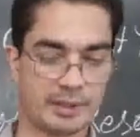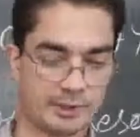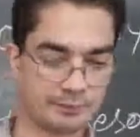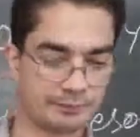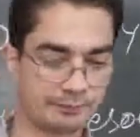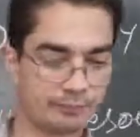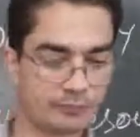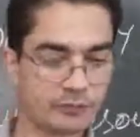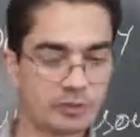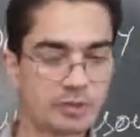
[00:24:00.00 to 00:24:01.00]
But
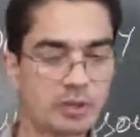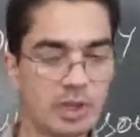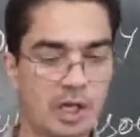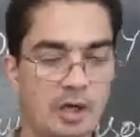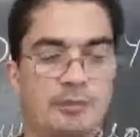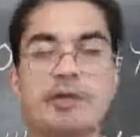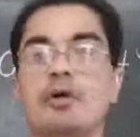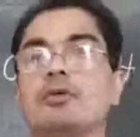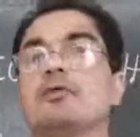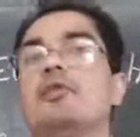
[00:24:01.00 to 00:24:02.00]
how
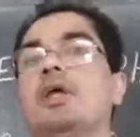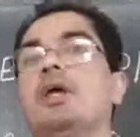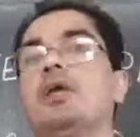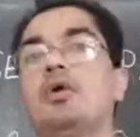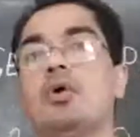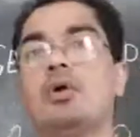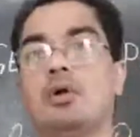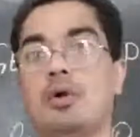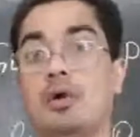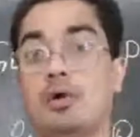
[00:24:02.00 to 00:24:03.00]
many of them we can call
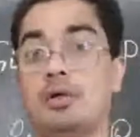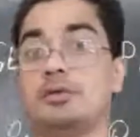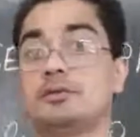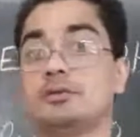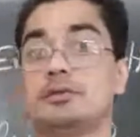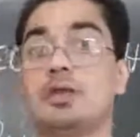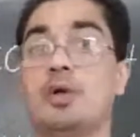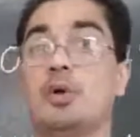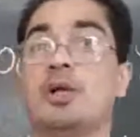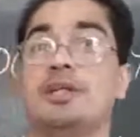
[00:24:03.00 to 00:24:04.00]

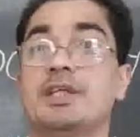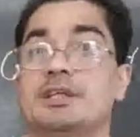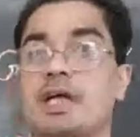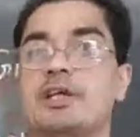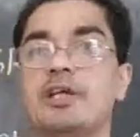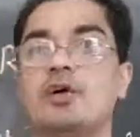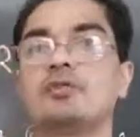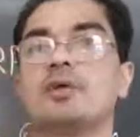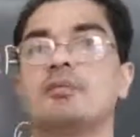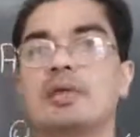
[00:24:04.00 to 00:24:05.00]
ore? Only just 100
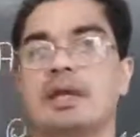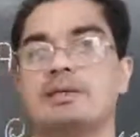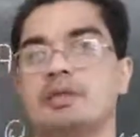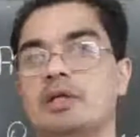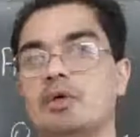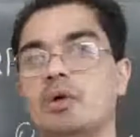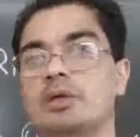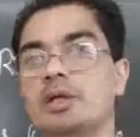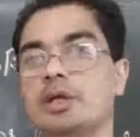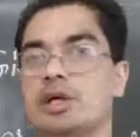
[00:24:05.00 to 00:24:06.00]
of them can be
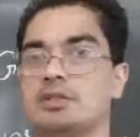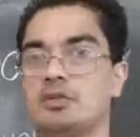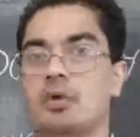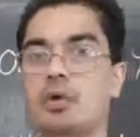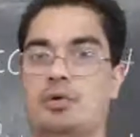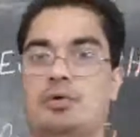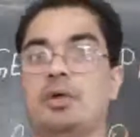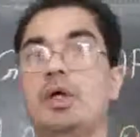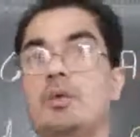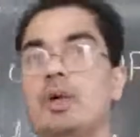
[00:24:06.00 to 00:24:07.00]
called as
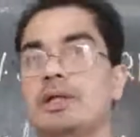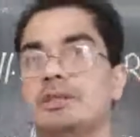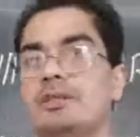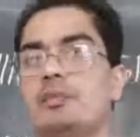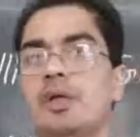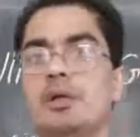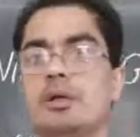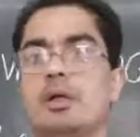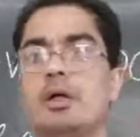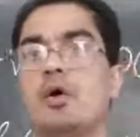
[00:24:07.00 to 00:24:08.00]
ore. What does it
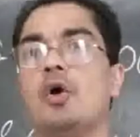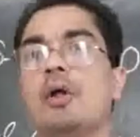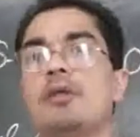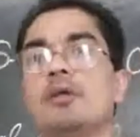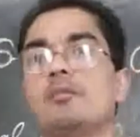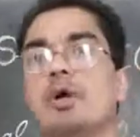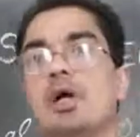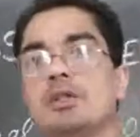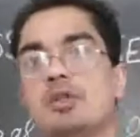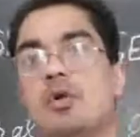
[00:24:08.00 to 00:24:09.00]
mean, calling them
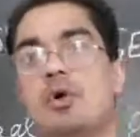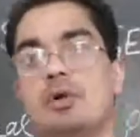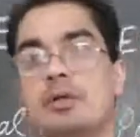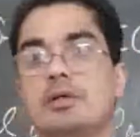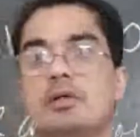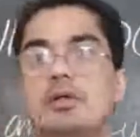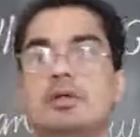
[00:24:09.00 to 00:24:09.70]
as ore?